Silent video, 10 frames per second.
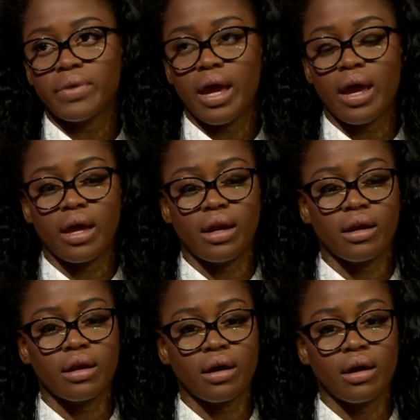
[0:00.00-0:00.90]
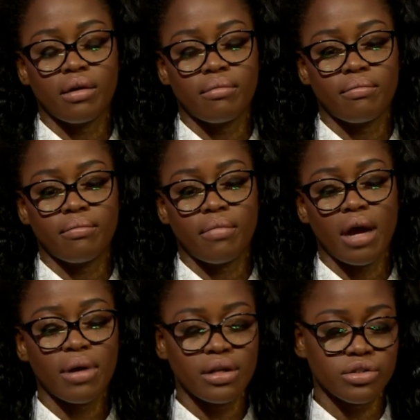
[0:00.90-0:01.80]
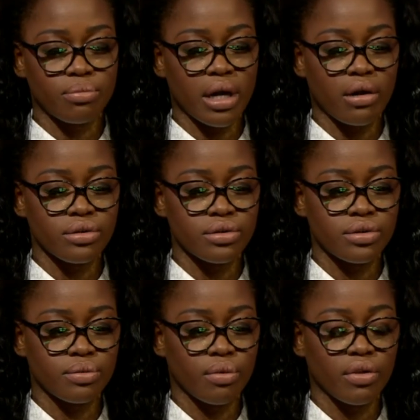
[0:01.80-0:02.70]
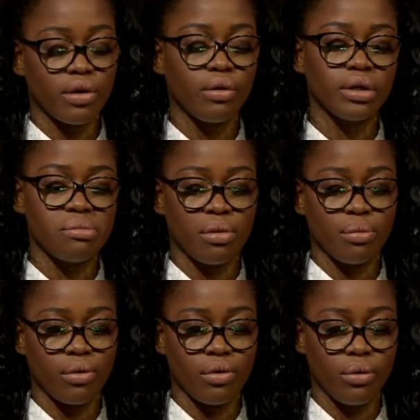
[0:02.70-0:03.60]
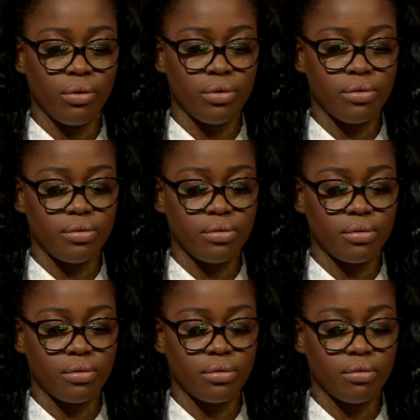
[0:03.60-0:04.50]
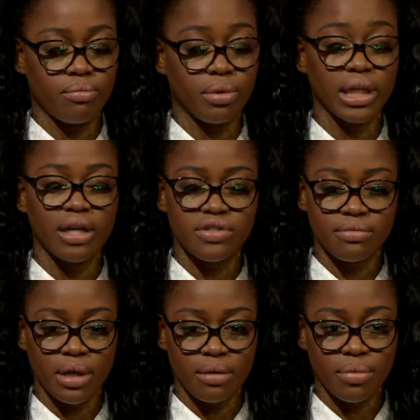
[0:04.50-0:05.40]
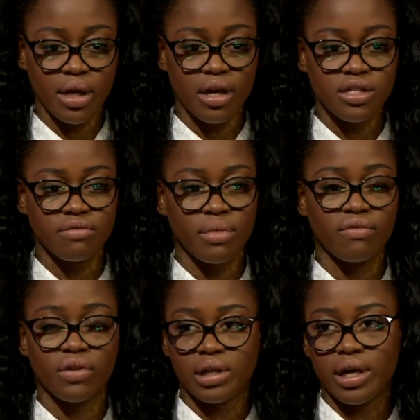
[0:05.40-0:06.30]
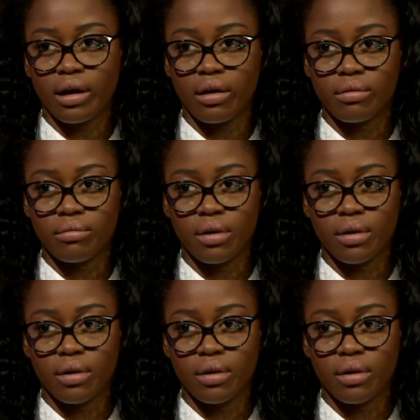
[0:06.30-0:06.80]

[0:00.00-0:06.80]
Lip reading: And my biological parents were the only people who believed in me because of my vitiligo.